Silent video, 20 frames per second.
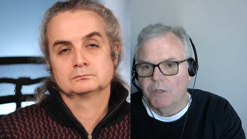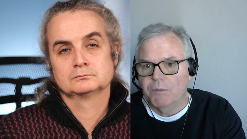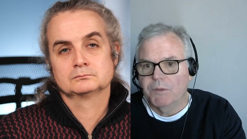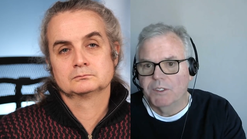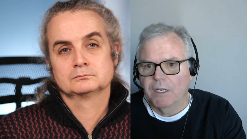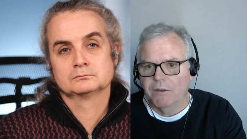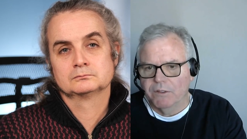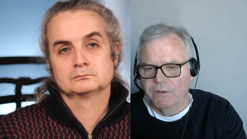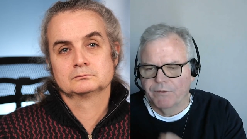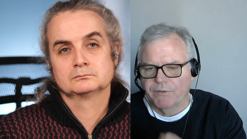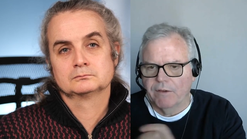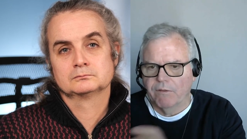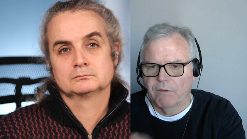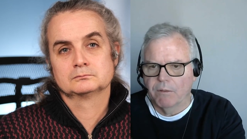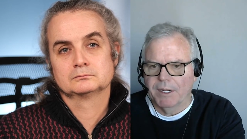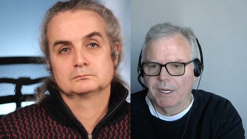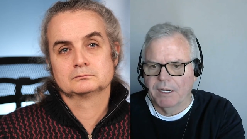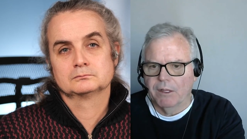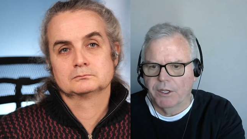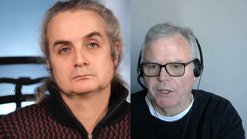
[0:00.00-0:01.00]
Speaker 1: themselves a favor
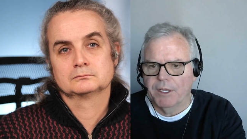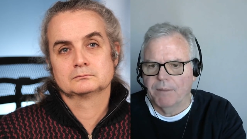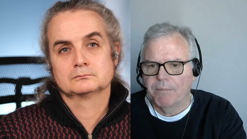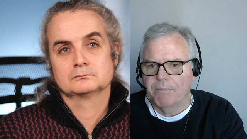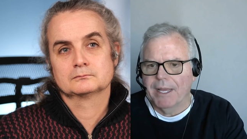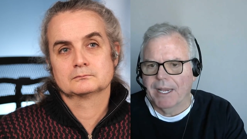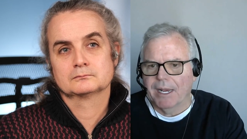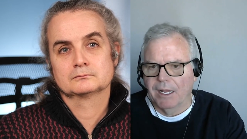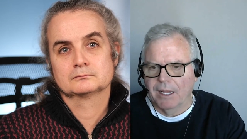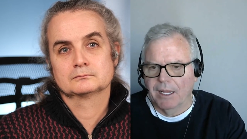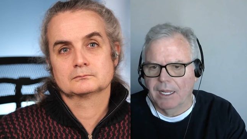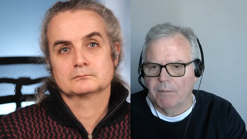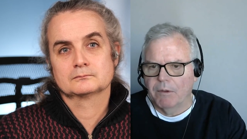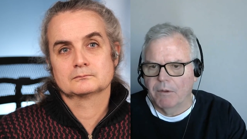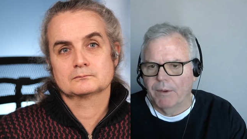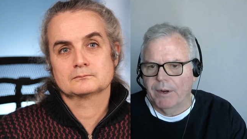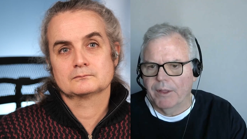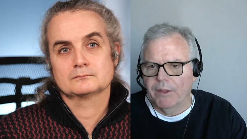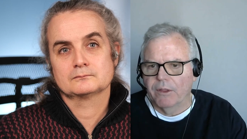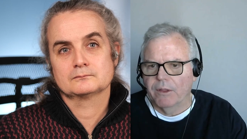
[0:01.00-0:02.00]
by looking at
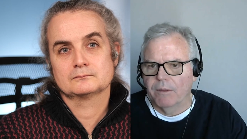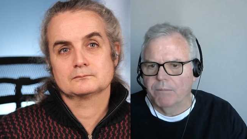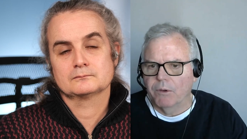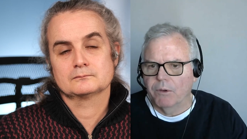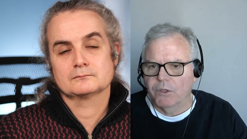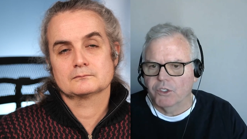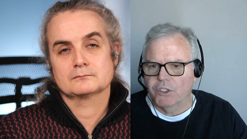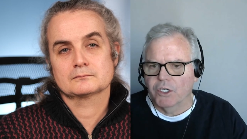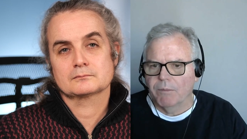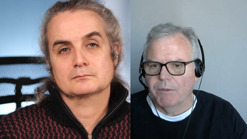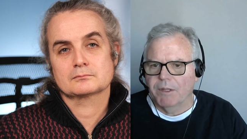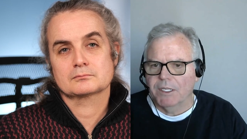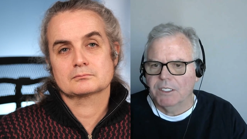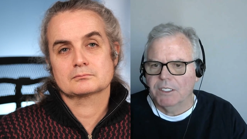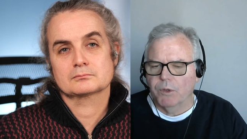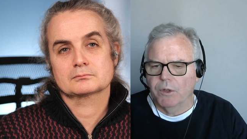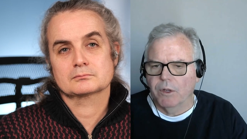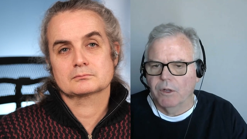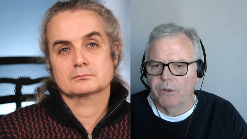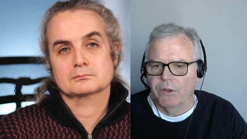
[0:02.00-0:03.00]
Metalama rather than Post Sharp.
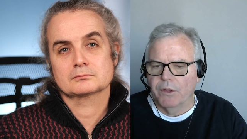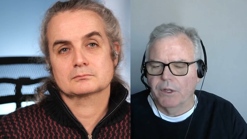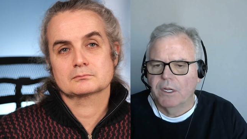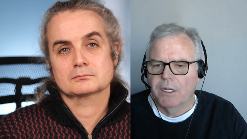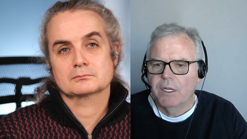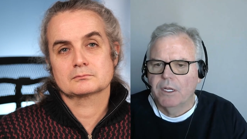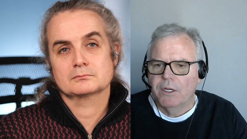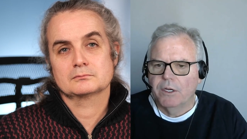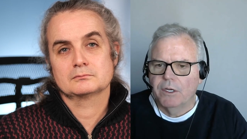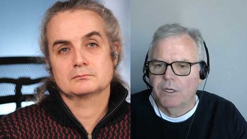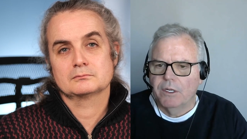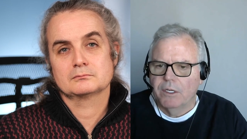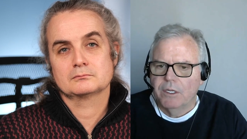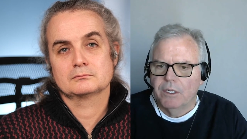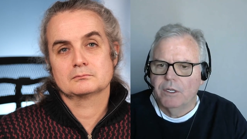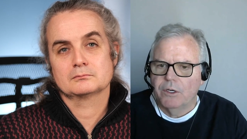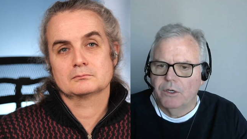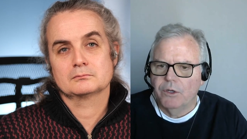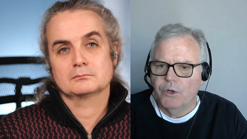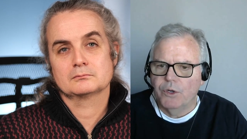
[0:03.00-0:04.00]
That's where all the
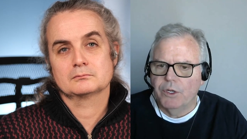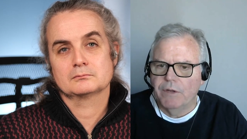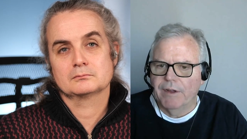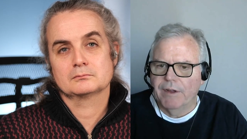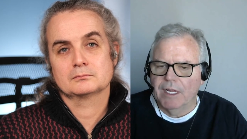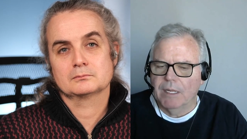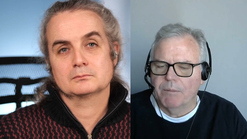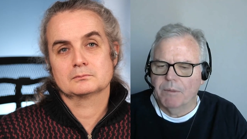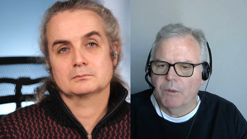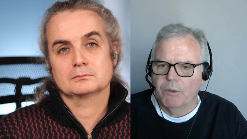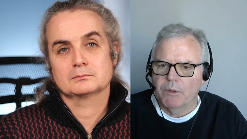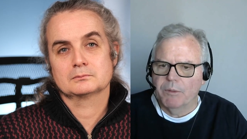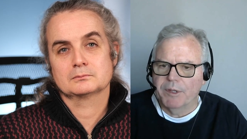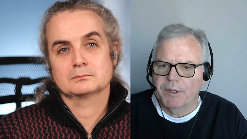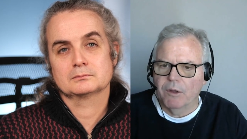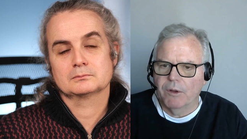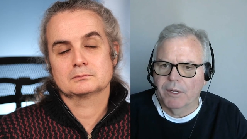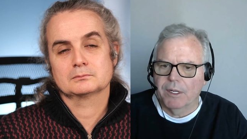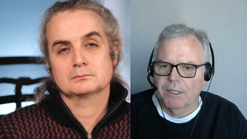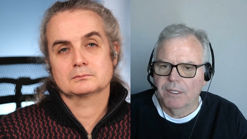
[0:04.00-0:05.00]
new development will be
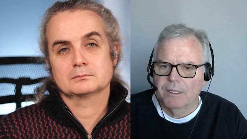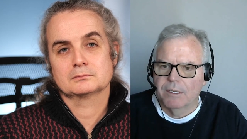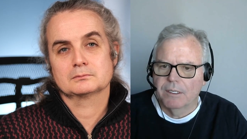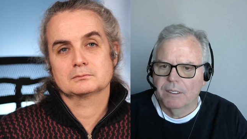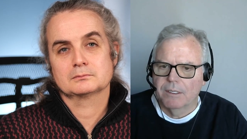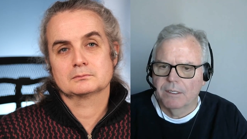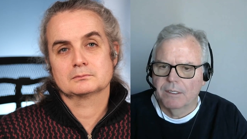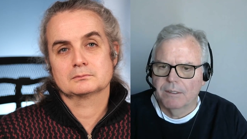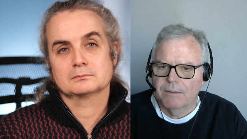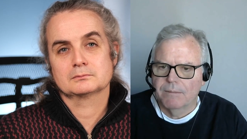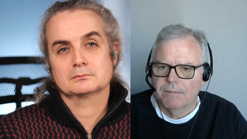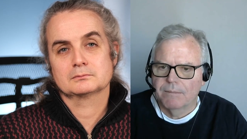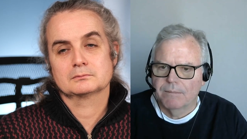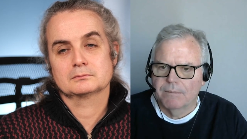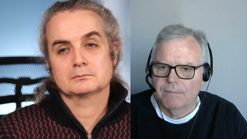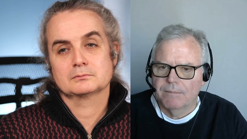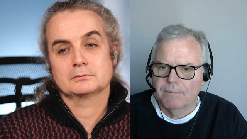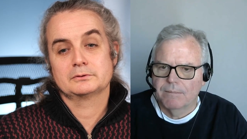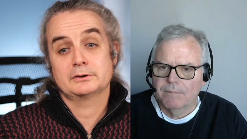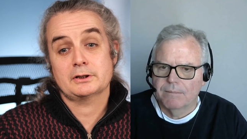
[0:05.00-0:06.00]
going.
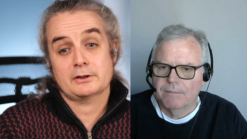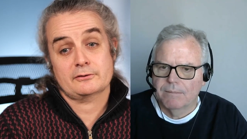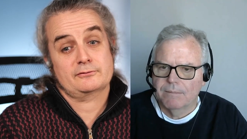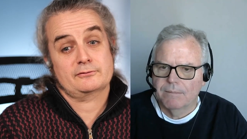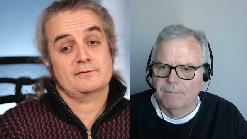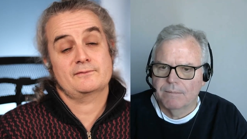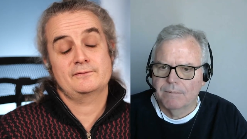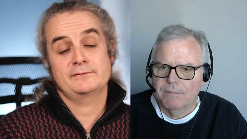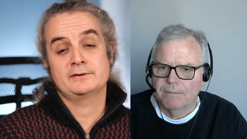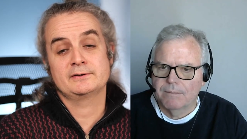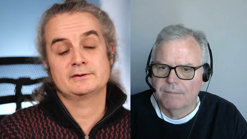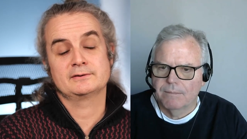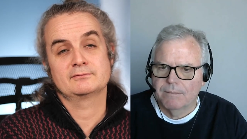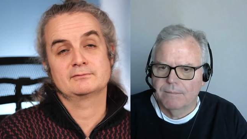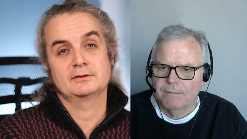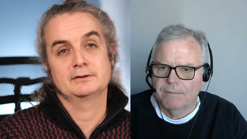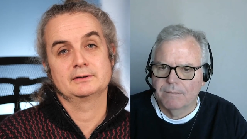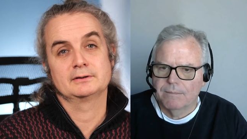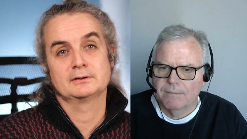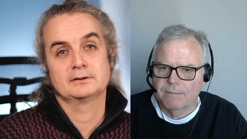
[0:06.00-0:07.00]
Speaker 2: Yes,
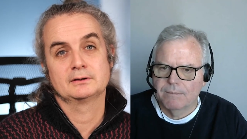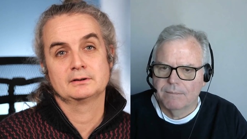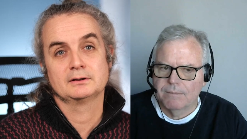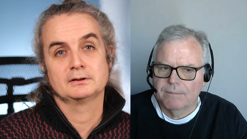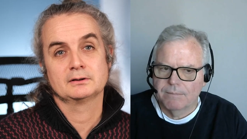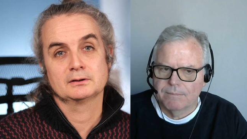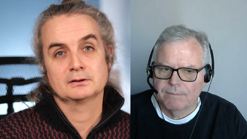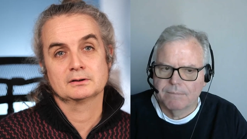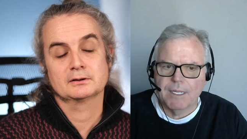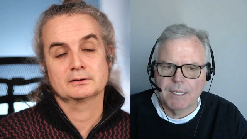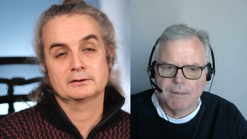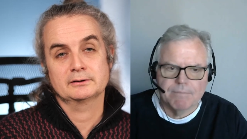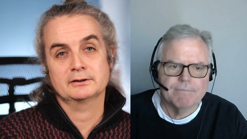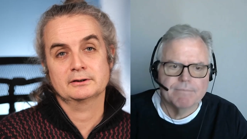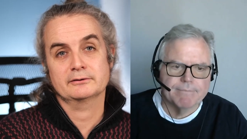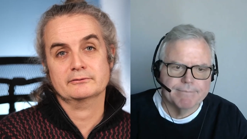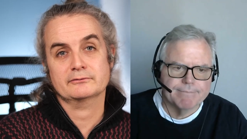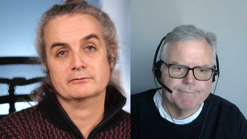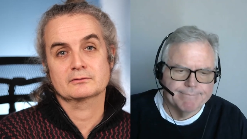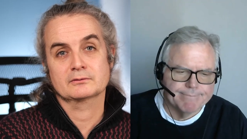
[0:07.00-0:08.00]
definitively. Yeah.
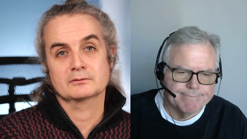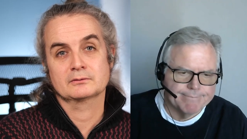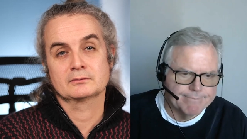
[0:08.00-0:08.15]
Yes.